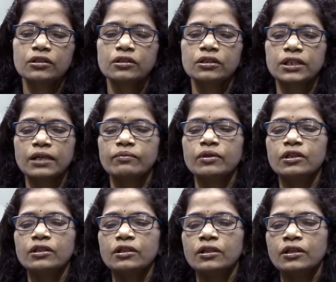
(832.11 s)
the
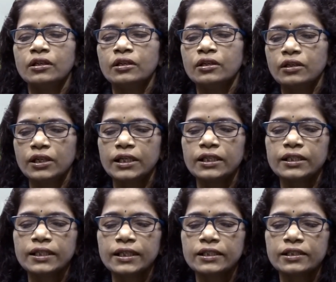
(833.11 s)
tribal
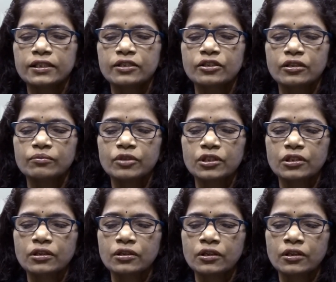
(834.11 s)
healthcare systems,